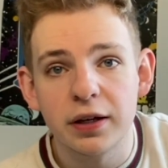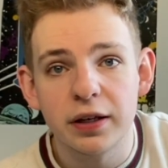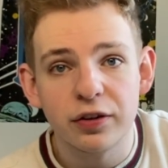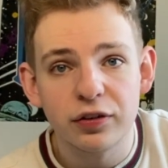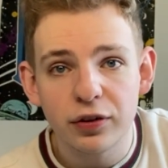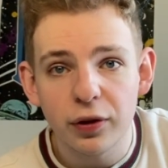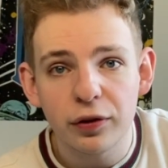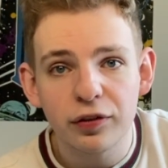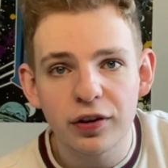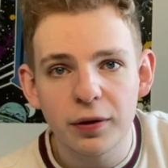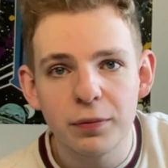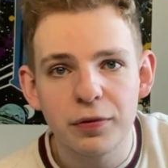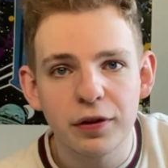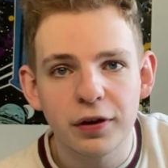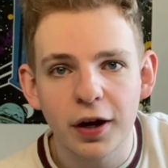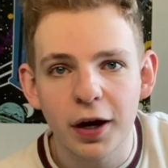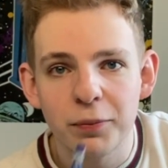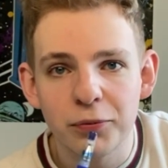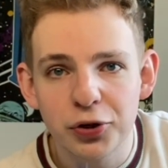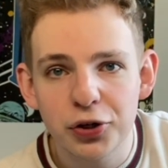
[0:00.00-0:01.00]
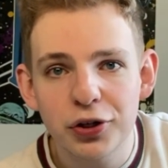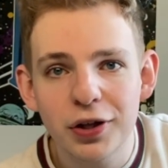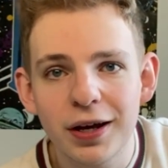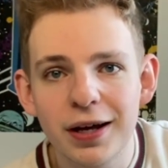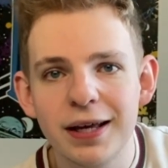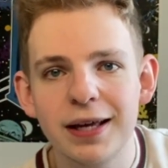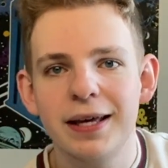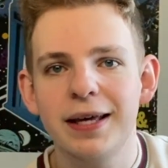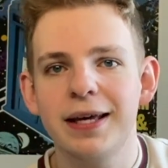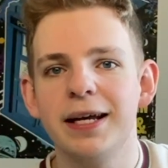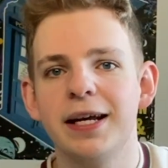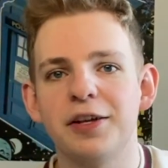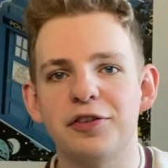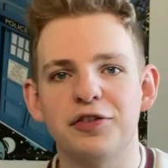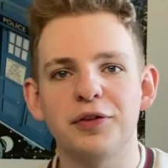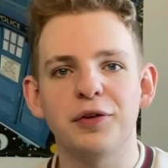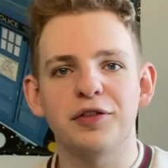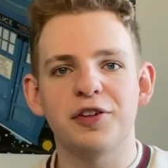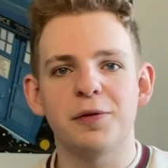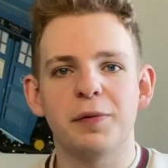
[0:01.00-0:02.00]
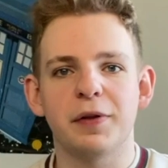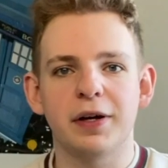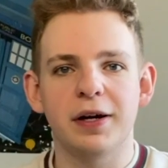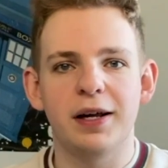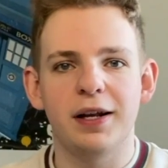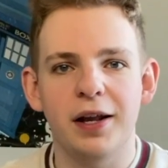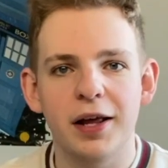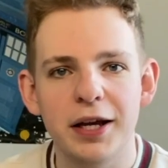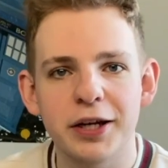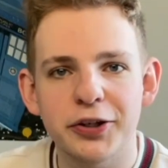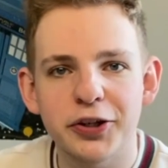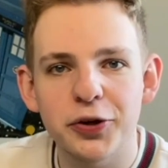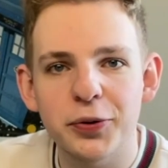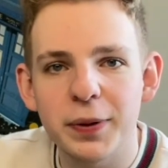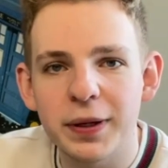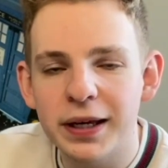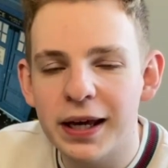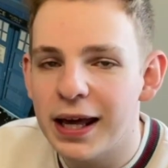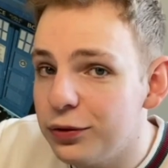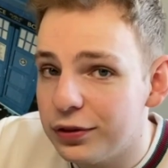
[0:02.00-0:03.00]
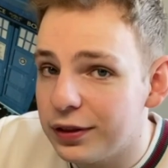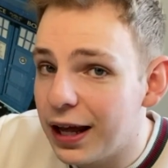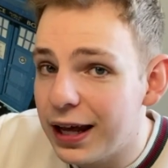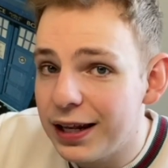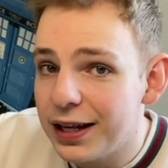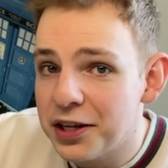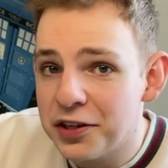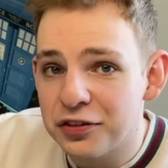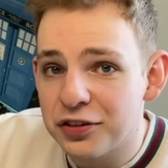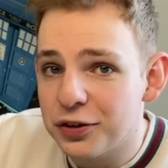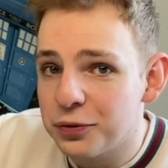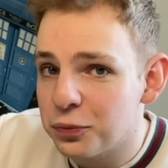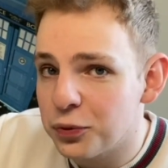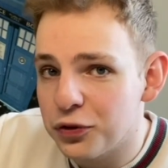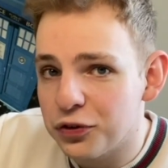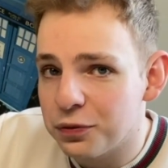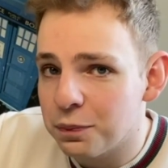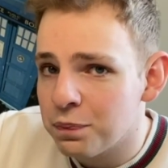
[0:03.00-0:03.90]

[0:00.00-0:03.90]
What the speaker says: It's not something I'm good at, it's not something I like doing. That lesson was